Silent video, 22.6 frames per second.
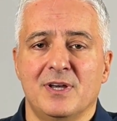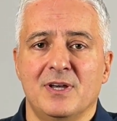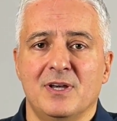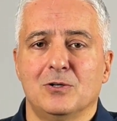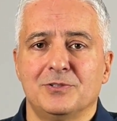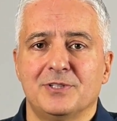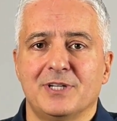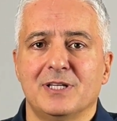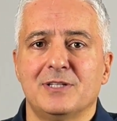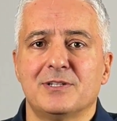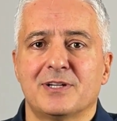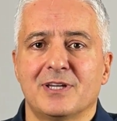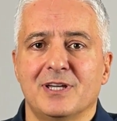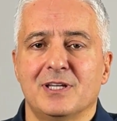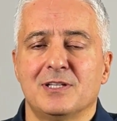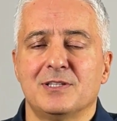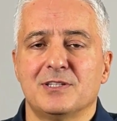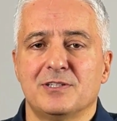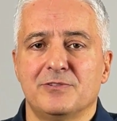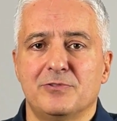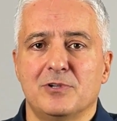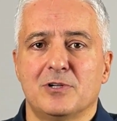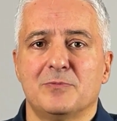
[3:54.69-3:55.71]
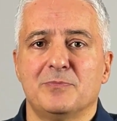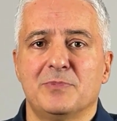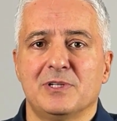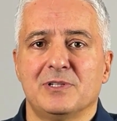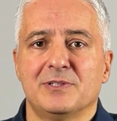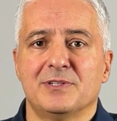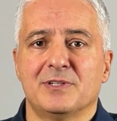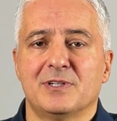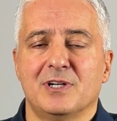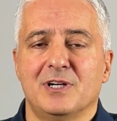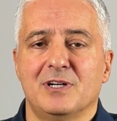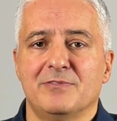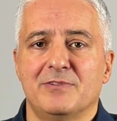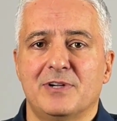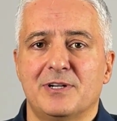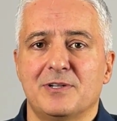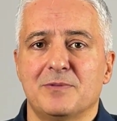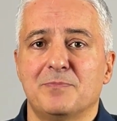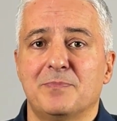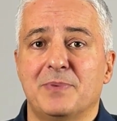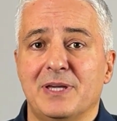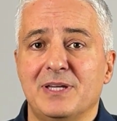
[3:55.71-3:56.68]
On the other hand, if you're building a
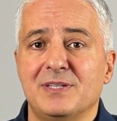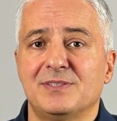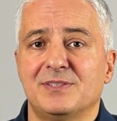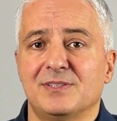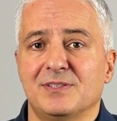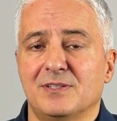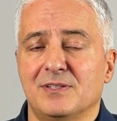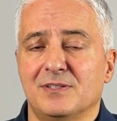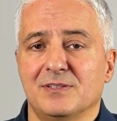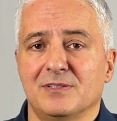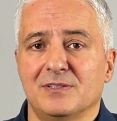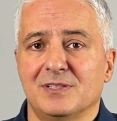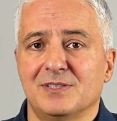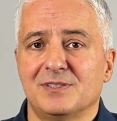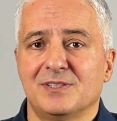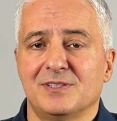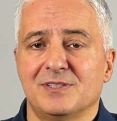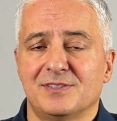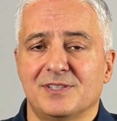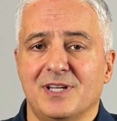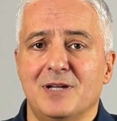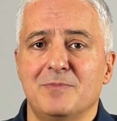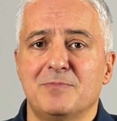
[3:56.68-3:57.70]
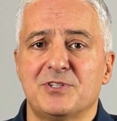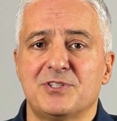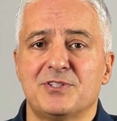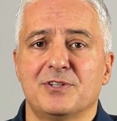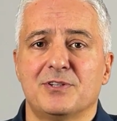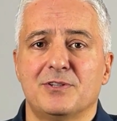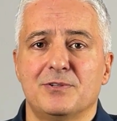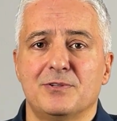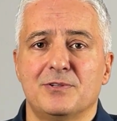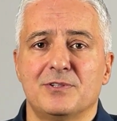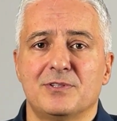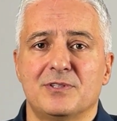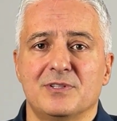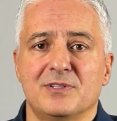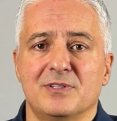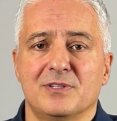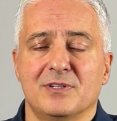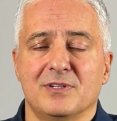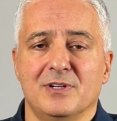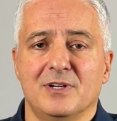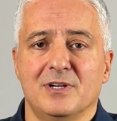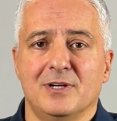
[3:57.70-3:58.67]
very basic, let's say,
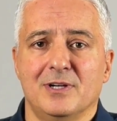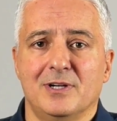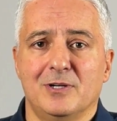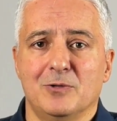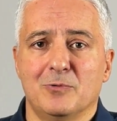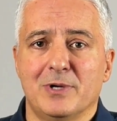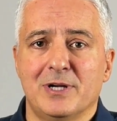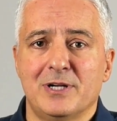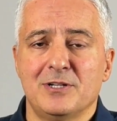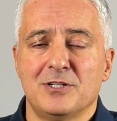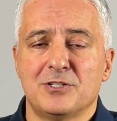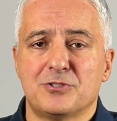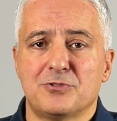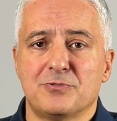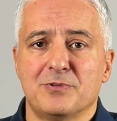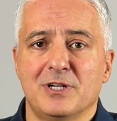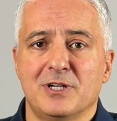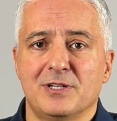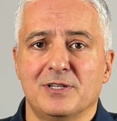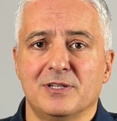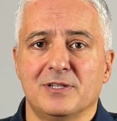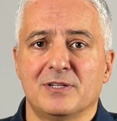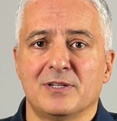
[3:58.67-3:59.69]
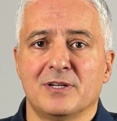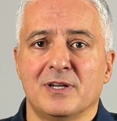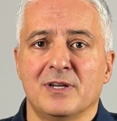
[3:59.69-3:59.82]
cybersecurity awareness training,